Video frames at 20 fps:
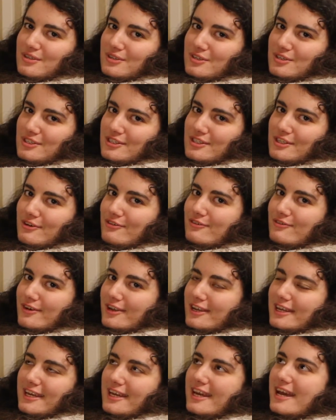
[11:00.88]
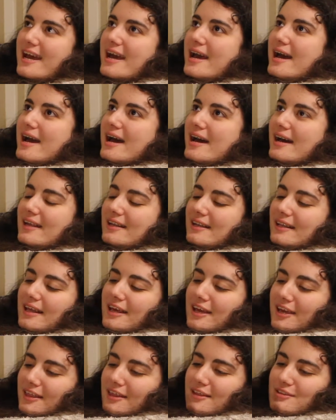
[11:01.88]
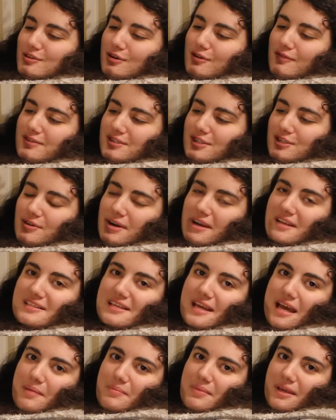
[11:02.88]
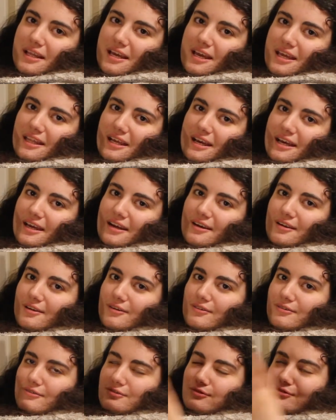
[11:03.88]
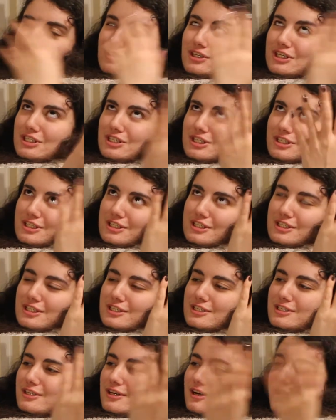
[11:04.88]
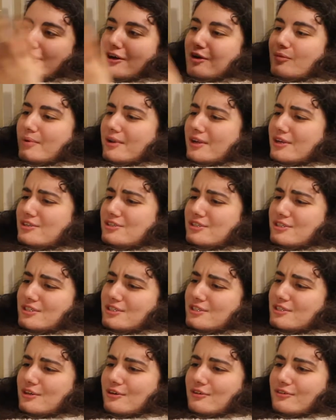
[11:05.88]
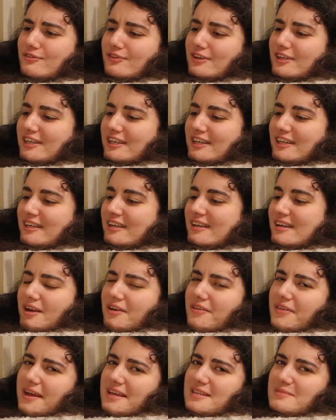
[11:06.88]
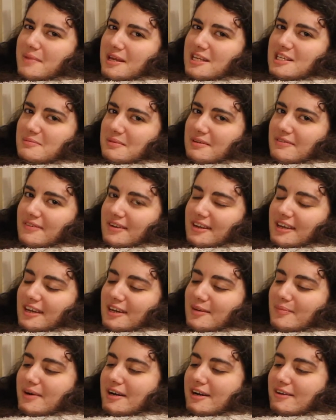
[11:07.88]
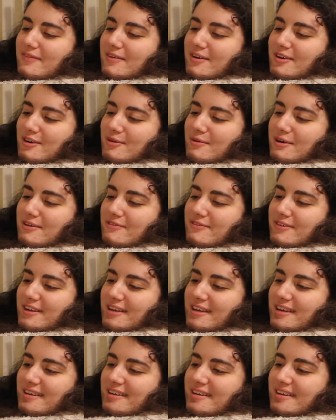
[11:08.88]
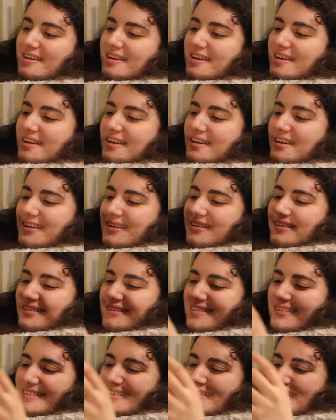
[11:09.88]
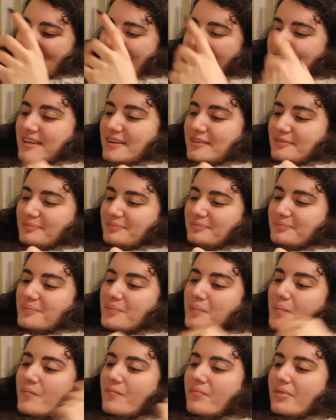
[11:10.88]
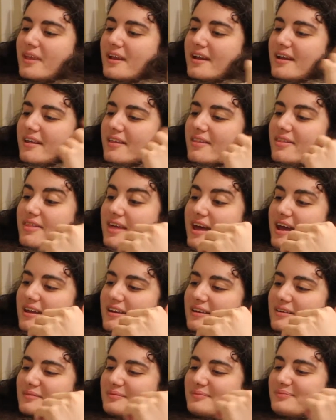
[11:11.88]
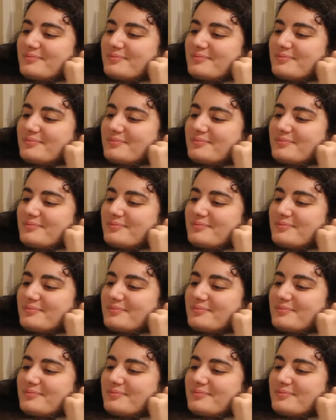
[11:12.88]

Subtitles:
are just so funny, and like it's obviously trying to emulate that kind of Regency style, but it's just so funny. I don't think it's meant to be funny, but I found it quite funny. So then